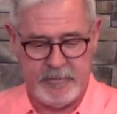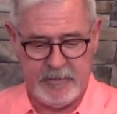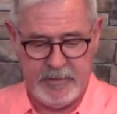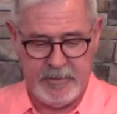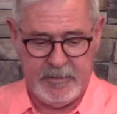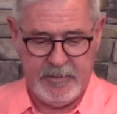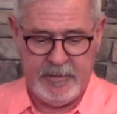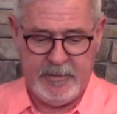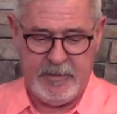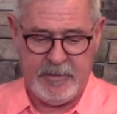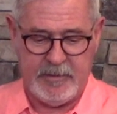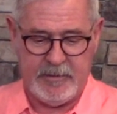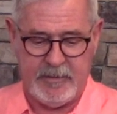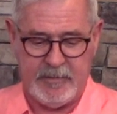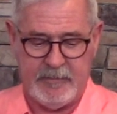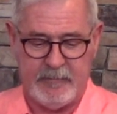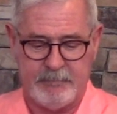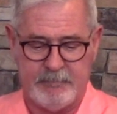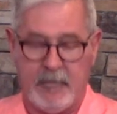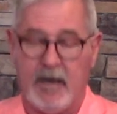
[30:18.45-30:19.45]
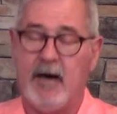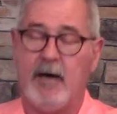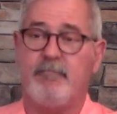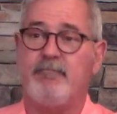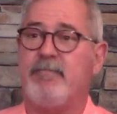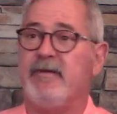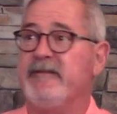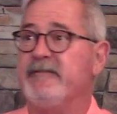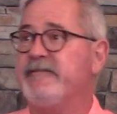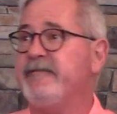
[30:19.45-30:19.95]

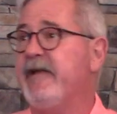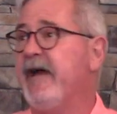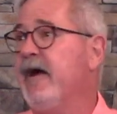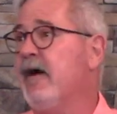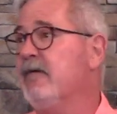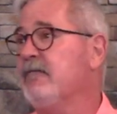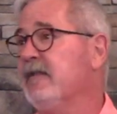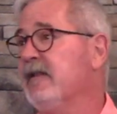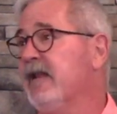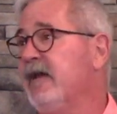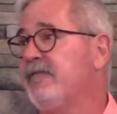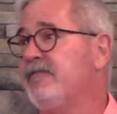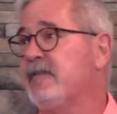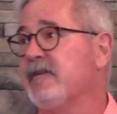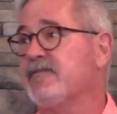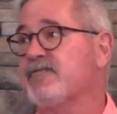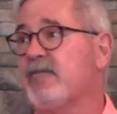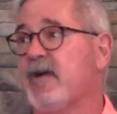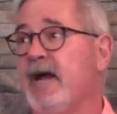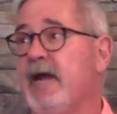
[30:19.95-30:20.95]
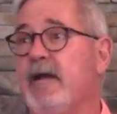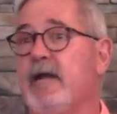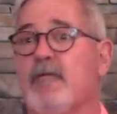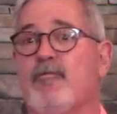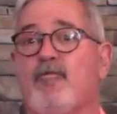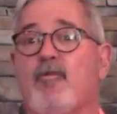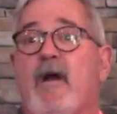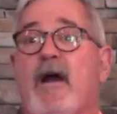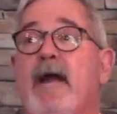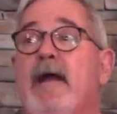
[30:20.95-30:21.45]
Up is down, left is right,
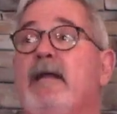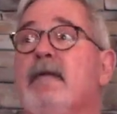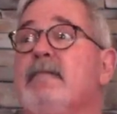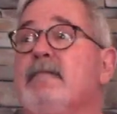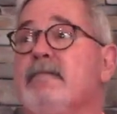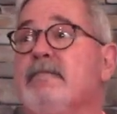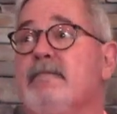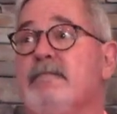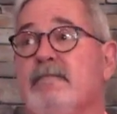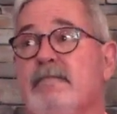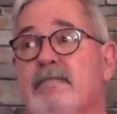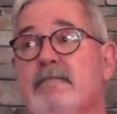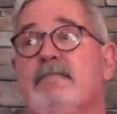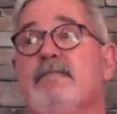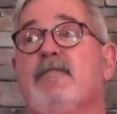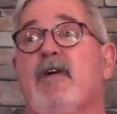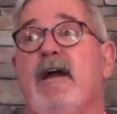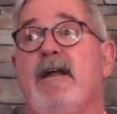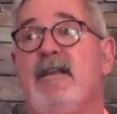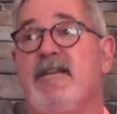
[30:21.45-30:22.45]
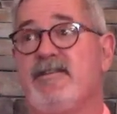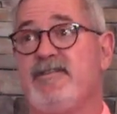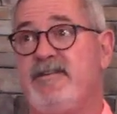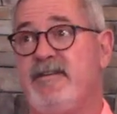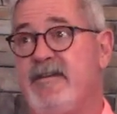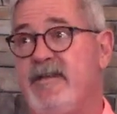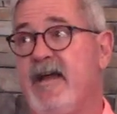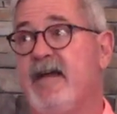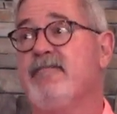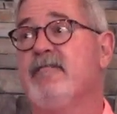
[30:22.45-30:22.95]
and right is
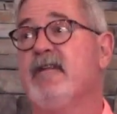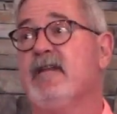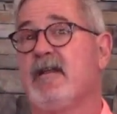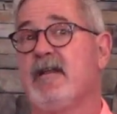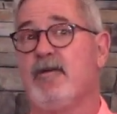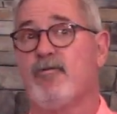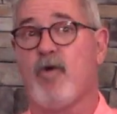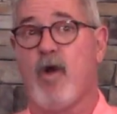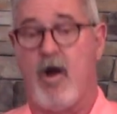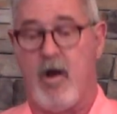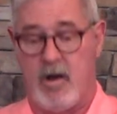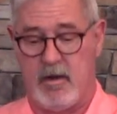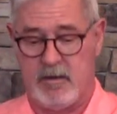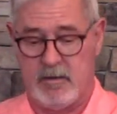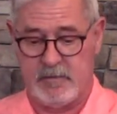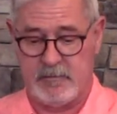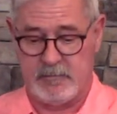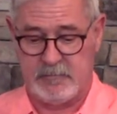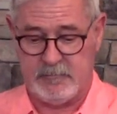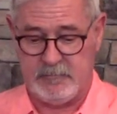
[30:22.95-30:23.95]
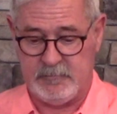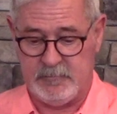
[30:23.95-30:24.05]
definitely wrong.